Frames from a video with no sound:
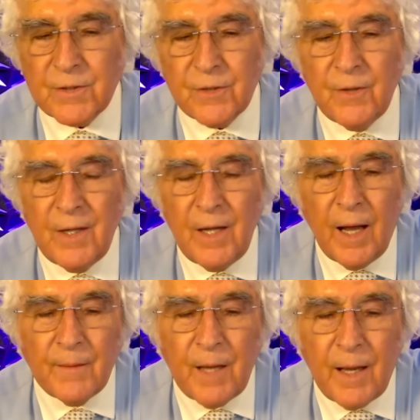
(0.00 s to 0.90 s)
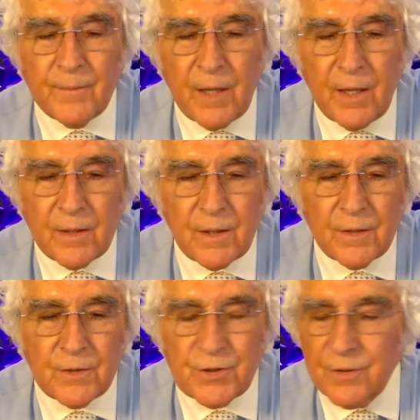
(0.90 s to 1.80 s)
So I'm not
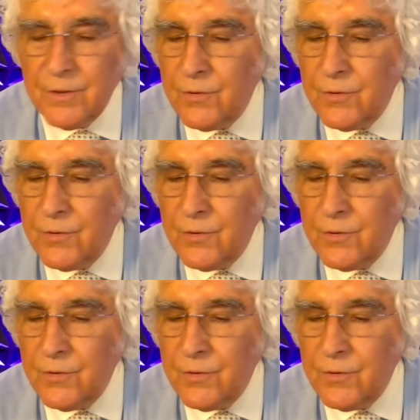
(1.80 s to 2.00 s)
sure